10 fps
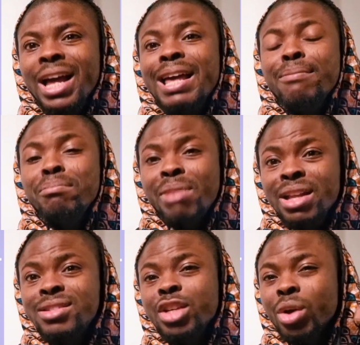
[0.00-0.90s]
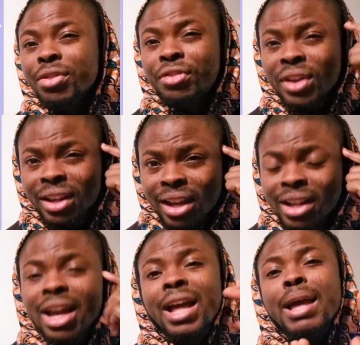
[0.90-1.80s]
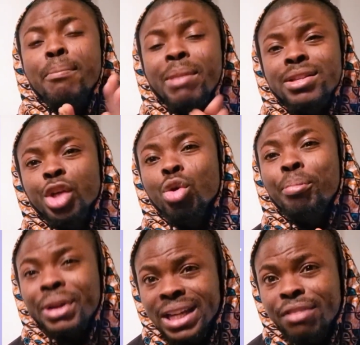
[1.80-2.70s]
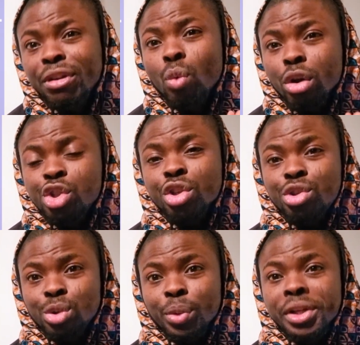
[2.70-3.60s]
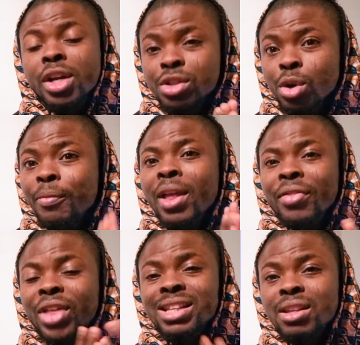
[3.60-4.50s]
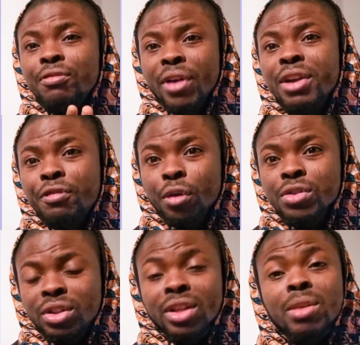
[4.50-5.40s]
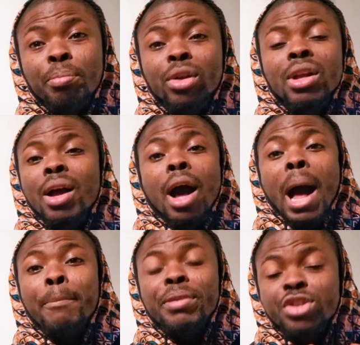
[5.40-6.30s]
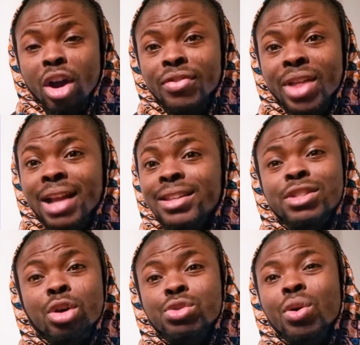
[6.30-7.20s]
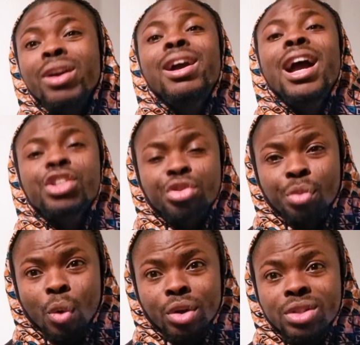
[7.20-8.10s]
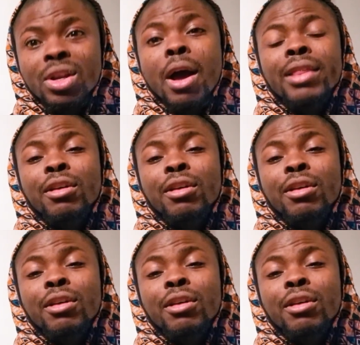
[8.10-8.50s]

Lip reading: It means that you're thinking, it means that you believe in what you're doing. So that's the very first thing. But beyond that, there's also cash rewards.